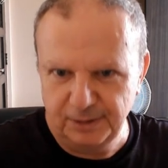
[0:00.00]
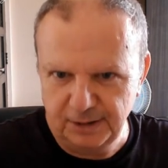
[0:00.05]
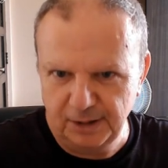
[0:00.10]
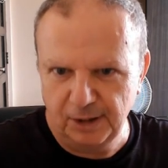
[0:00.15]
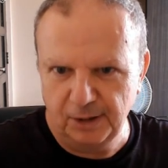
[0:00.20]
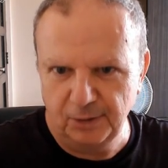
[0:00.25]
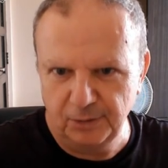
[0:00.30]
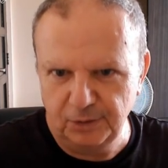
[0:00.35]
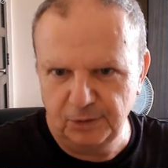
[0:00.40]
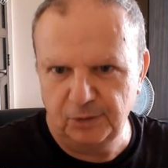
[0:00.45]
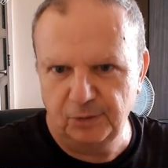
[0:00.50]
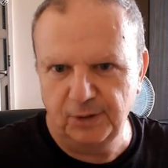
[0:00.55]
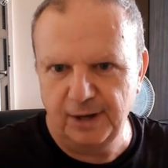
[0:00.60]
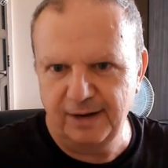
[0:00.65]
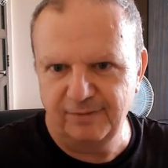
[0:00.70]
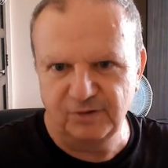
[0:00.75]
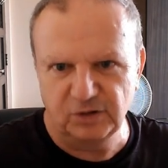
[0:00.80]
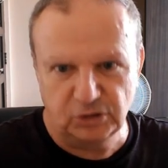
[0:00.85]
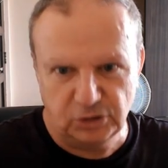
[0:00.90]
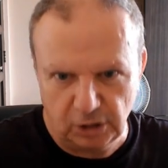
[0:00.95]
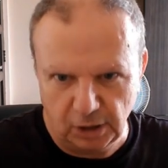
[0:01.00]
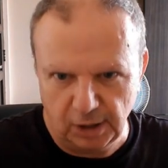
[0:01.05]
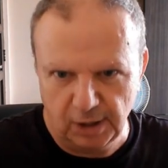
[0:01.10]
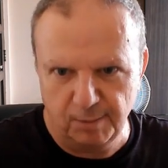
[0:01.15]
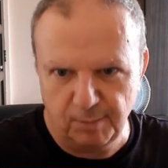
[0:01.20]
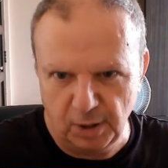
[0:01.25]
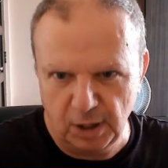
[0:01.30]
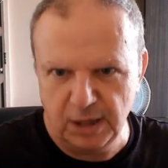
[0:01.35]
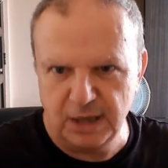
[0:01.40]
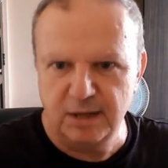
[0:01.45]
you know, you don't have a ton
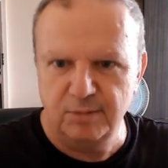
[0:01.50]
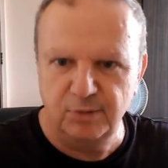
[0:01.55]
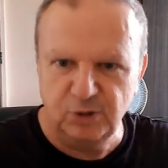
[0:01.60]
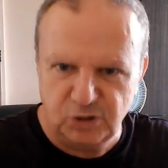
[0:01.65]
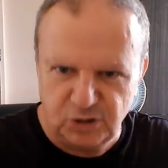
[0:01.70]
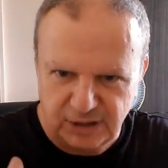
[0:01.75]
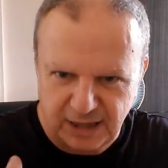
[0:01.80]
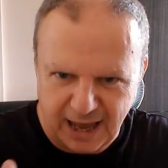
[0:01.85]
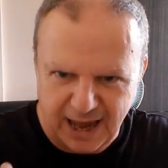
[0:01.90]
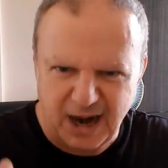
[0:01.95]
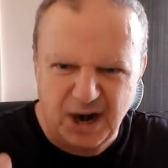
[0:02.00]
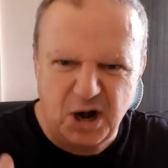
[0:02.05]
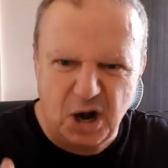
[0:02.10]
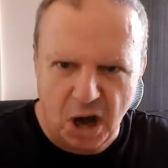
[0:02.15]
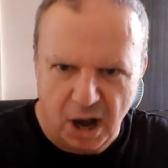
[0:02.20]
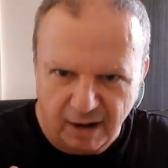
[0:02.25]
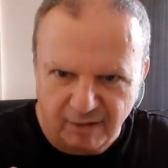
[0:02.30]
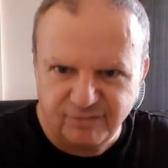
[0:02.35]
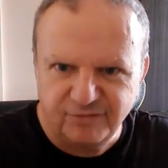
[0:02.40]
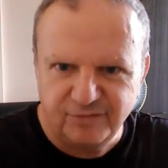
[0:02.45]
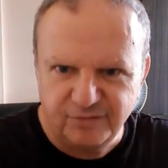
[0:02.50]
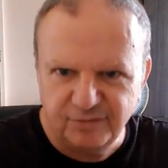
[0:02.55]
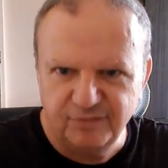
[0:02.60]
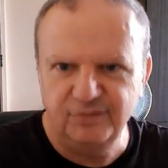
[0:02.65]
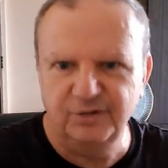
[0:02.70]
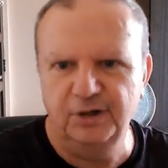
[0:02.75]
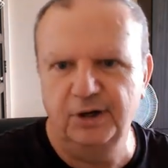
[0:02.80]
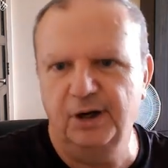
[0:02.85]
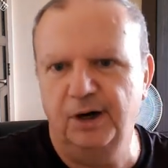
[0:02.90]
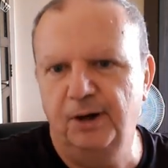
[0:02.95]
of money, but you got enough,
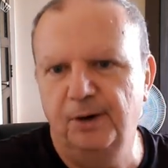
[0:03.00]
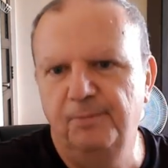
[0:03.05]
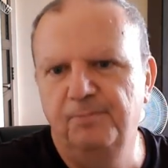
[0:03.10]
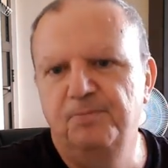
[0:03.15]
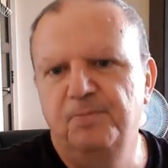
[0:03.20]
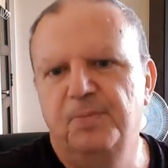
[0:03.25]
you know,